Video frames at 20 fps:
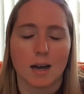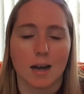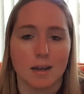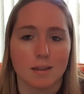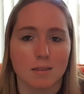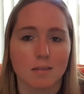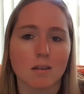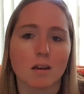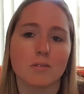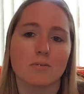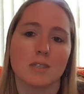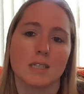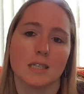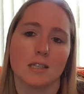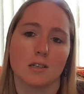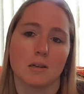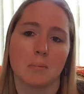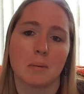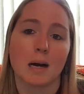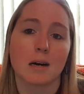I'd love to
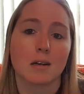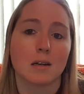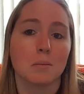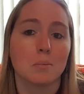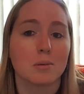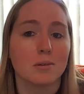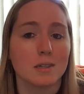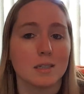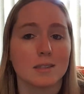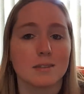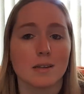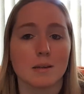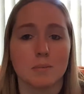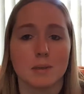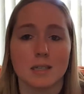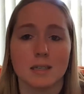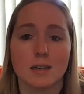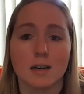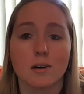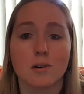hear about it. Please let
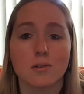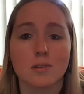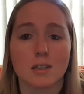me know